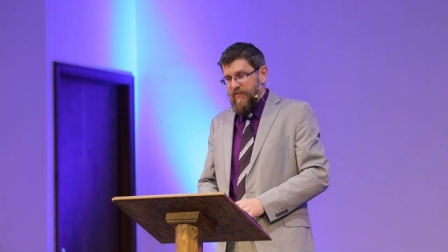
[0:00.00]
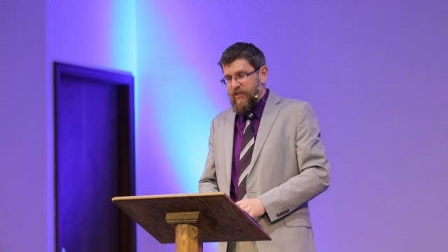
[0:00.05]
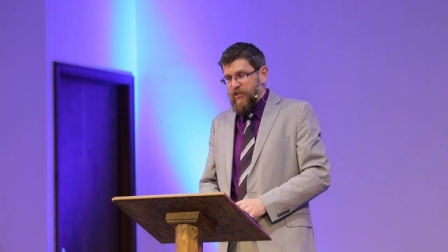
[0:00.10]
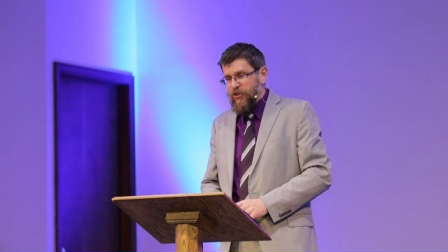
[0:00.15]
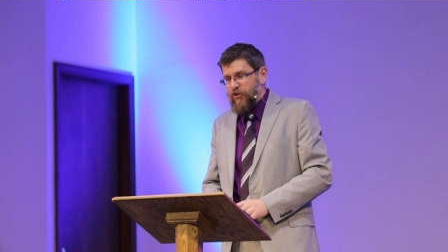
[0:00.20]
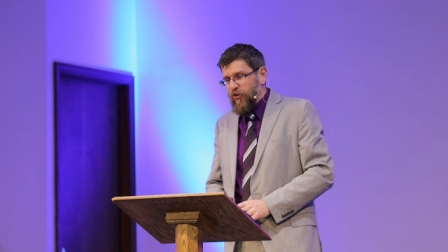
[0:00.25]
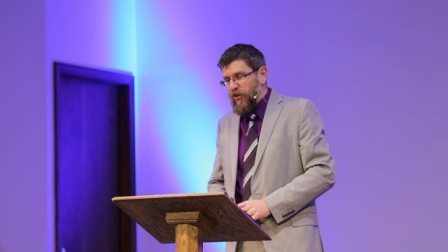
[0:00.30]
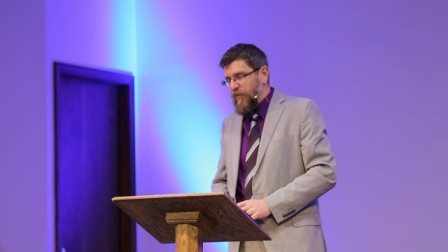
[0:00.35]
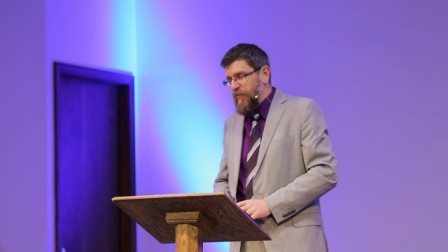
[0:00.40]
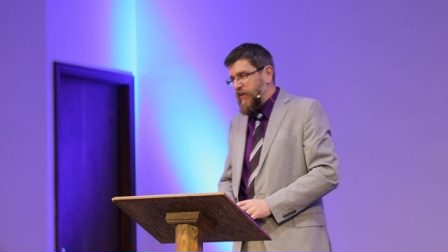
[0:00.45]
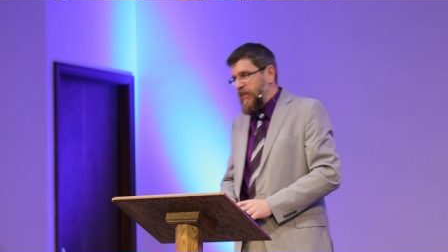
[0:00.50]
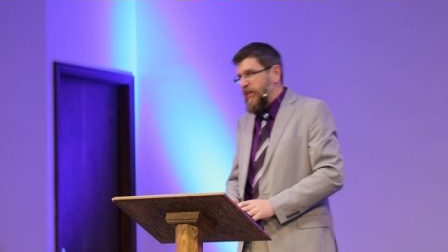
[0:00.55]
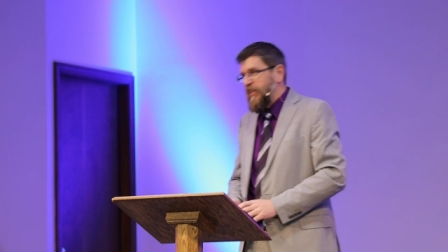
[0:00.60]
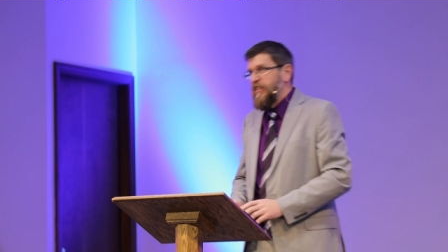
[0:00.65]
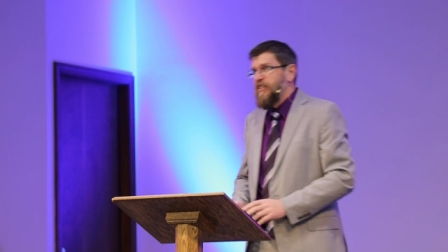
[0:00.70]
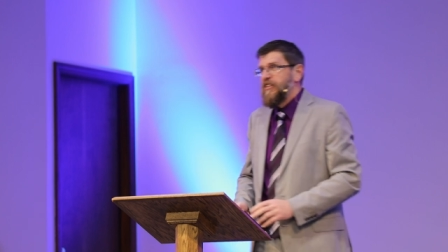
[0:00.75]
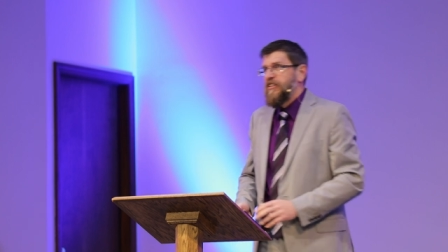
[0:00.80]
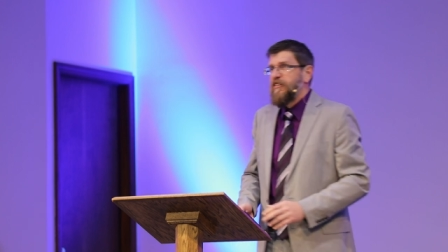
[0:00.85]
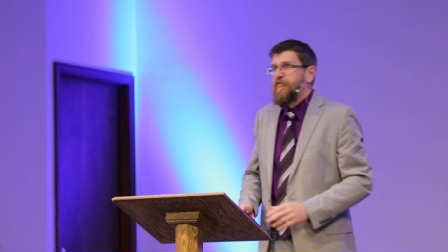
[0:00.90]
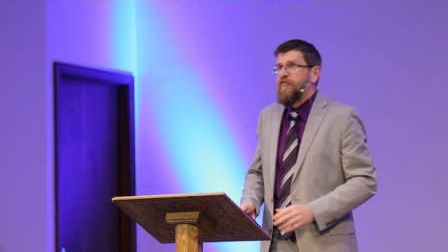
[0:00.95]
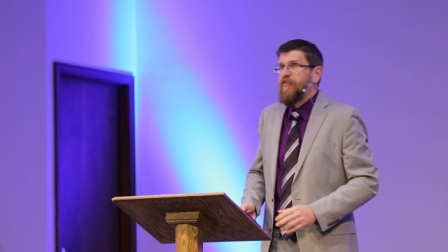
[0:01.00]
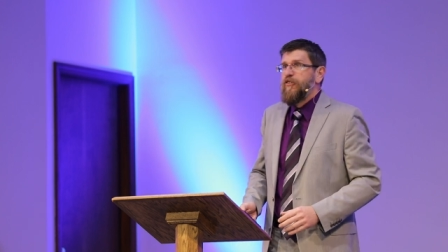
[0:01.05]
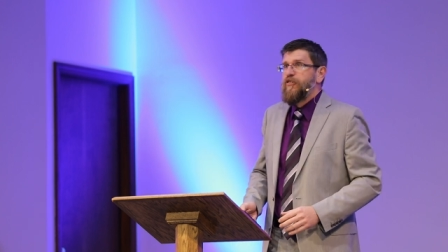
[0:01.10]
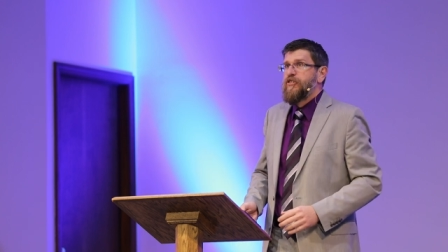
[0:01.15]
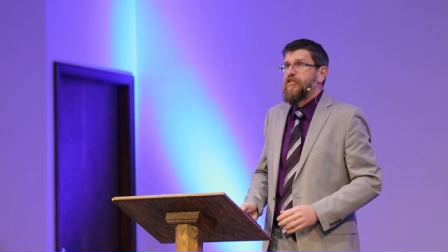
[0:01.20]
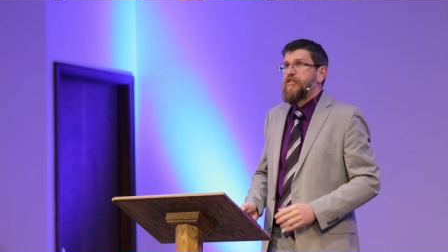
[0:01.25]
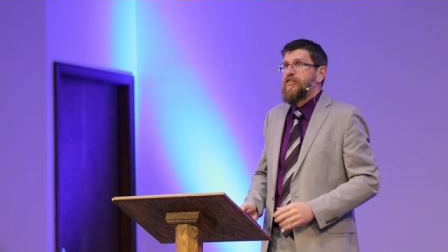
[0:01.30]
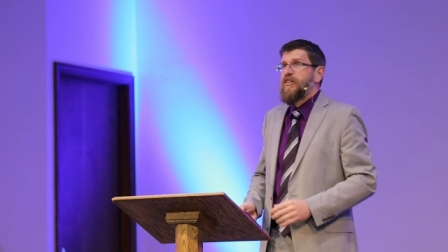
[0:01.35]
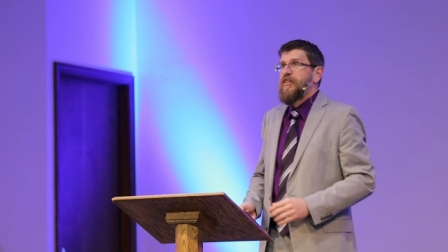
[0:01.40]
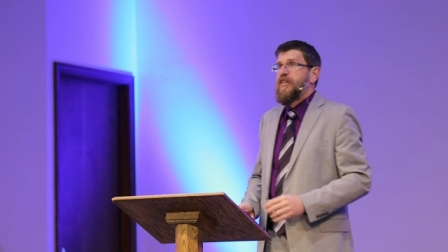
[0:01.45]
The story begins in the
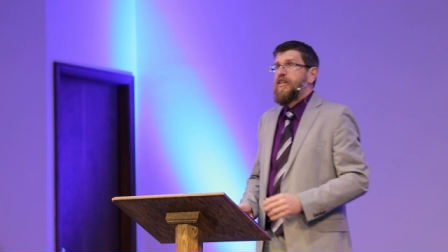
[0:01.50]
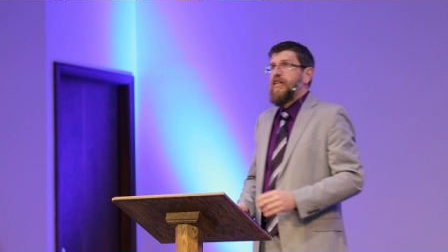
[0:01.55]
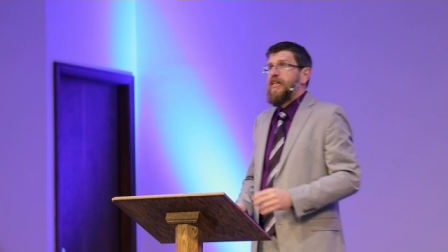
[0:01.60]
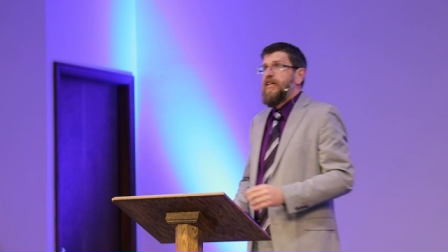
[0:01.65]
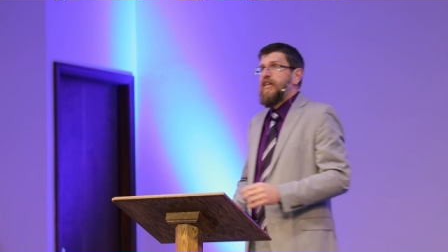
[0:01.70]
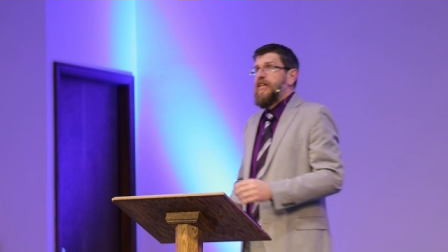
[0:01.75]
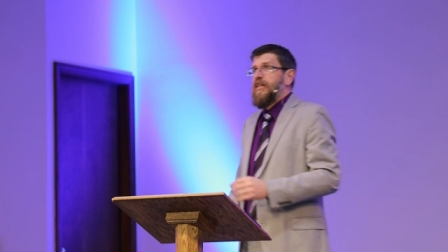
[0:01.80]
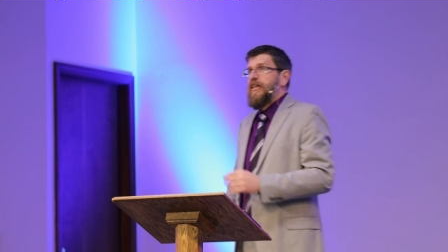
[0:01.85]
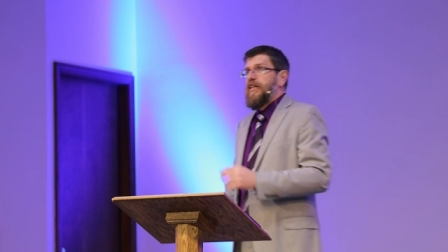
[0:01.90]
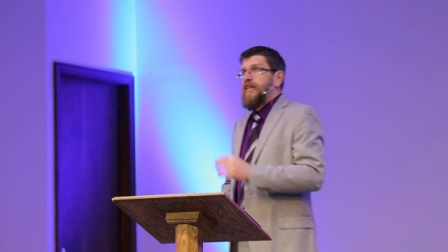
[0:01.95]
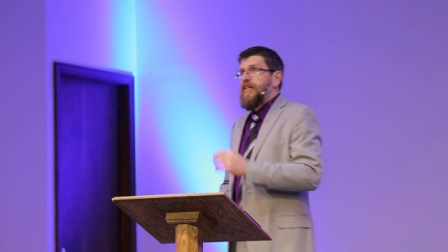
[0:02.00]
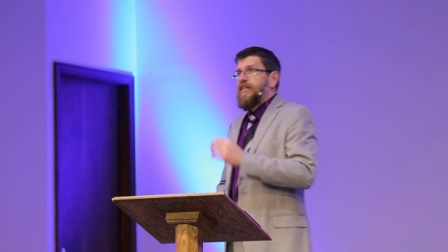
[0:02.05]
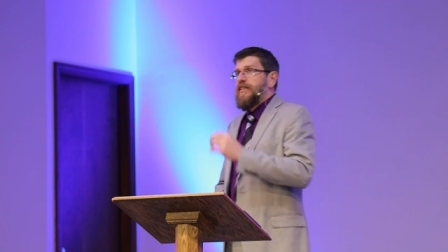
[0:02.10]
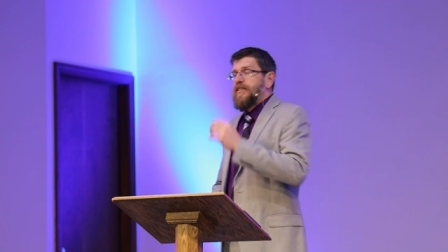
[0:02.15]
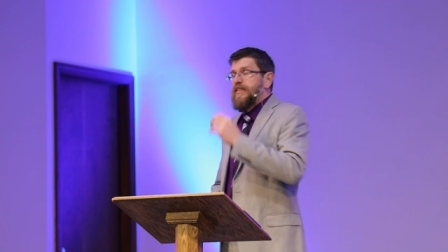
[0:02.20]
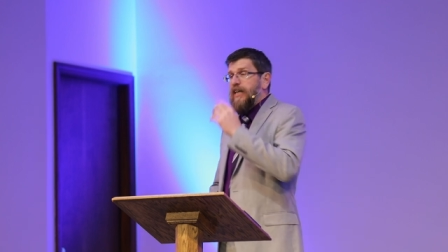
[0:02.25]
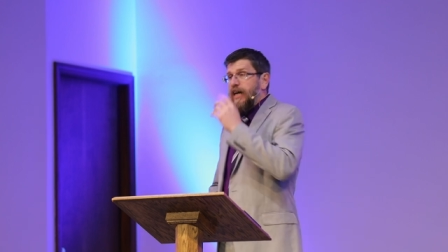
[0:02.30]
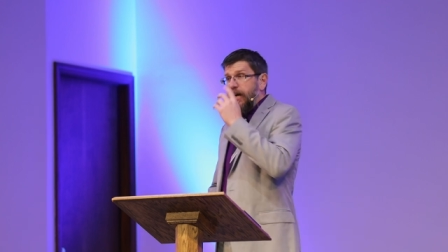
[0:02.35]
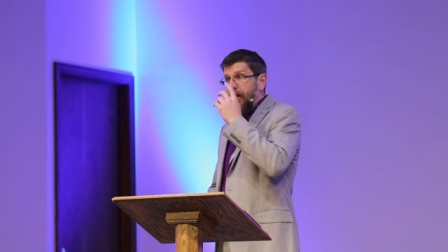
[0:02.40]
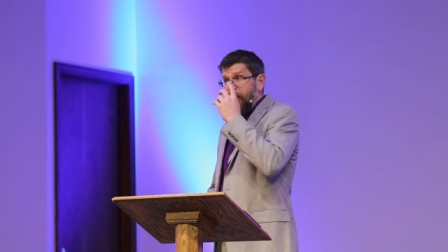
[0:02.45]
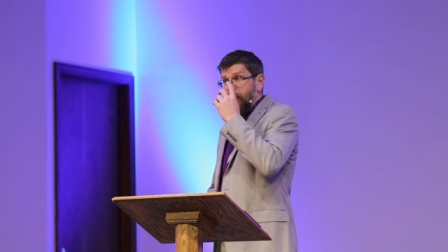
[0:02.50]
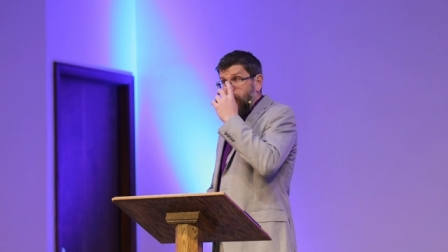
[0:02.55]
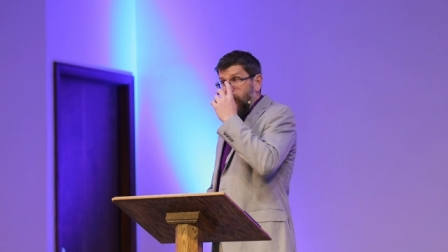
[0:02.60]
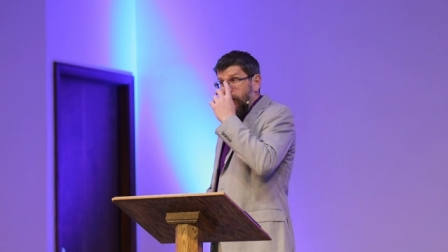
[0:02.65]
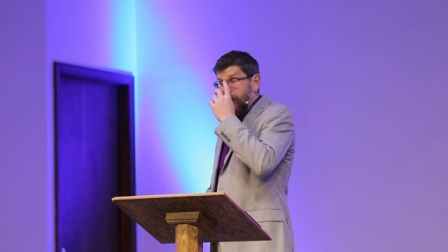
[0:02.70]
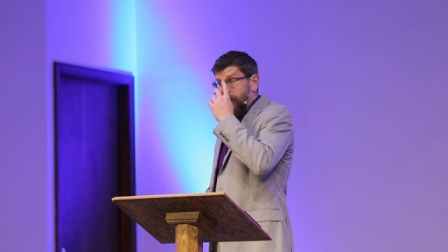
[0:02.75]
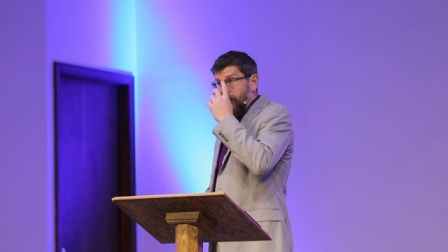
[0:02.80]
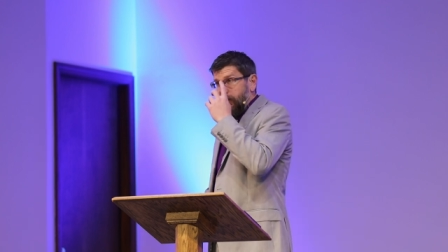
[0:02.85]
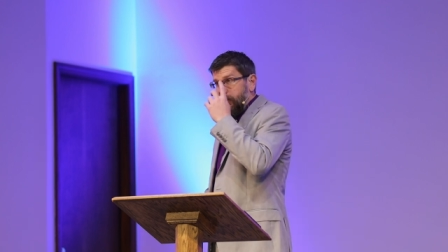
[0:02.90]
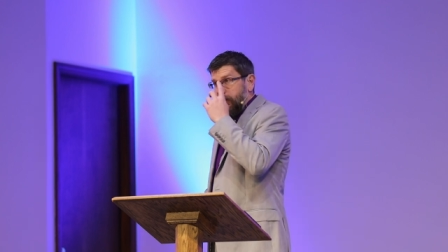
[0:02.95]
first time
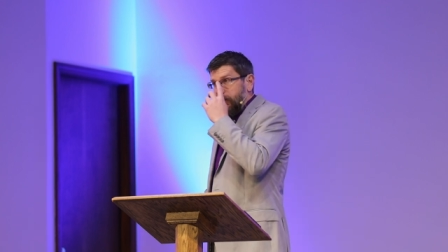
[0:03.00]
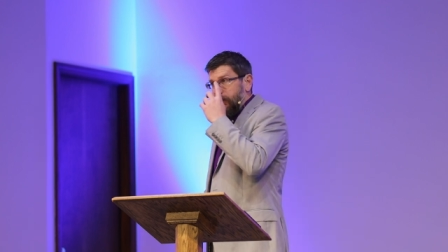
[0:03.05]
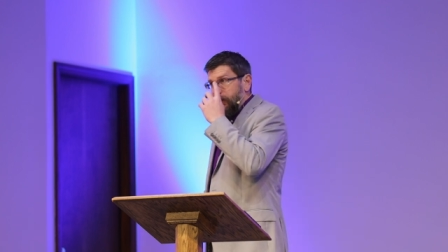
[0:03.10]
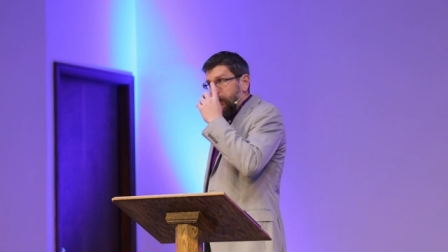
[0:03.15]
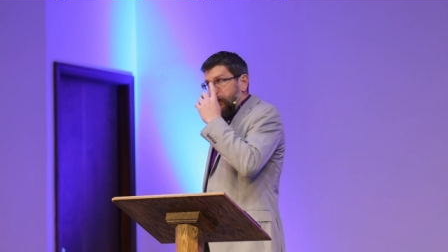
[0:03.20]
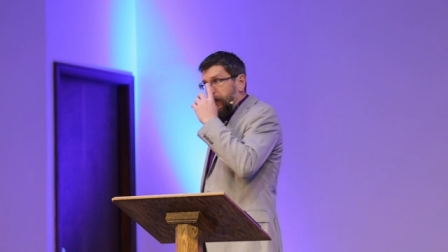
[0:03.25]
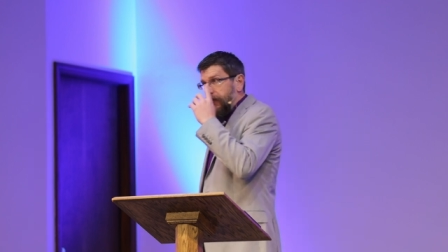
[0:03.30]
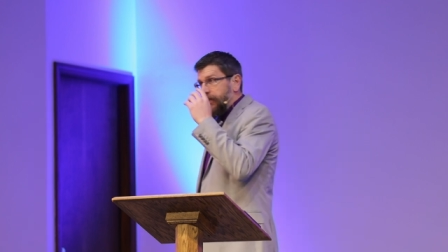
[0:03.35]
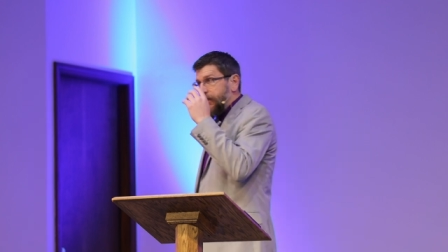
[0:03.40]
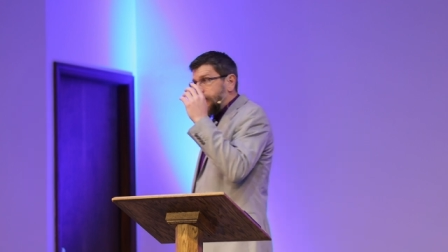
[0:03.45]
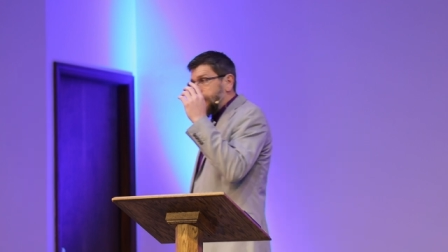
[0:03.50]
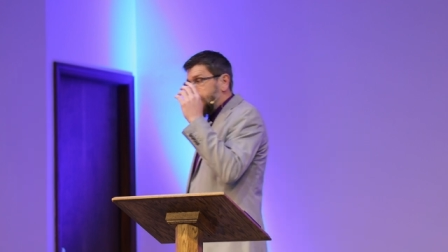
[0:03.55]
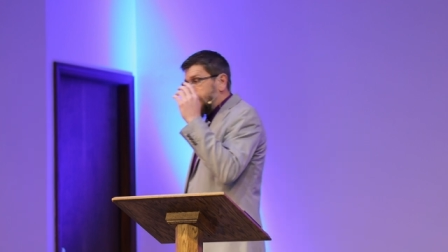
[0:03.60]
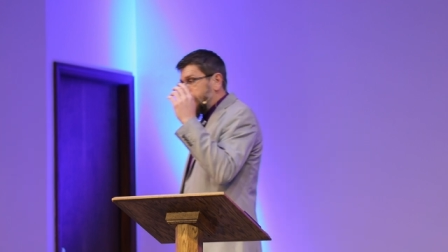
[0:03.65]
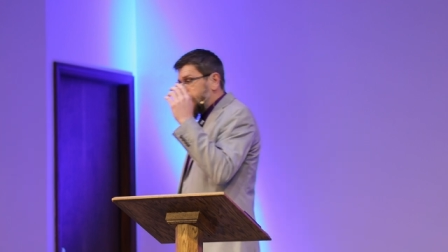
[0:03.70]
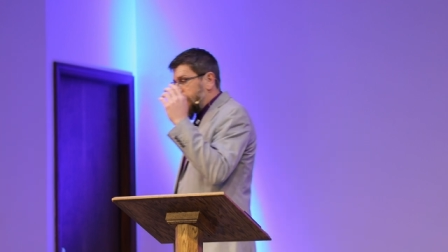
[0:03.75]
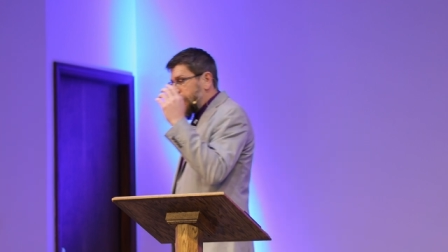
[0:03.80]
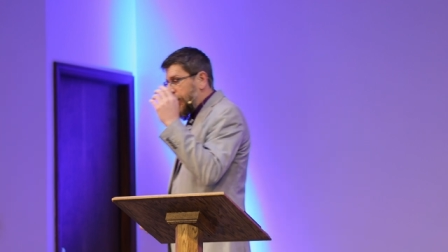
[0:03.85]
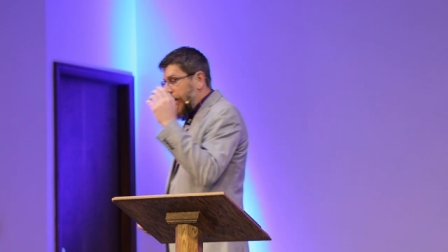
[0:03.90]
where he's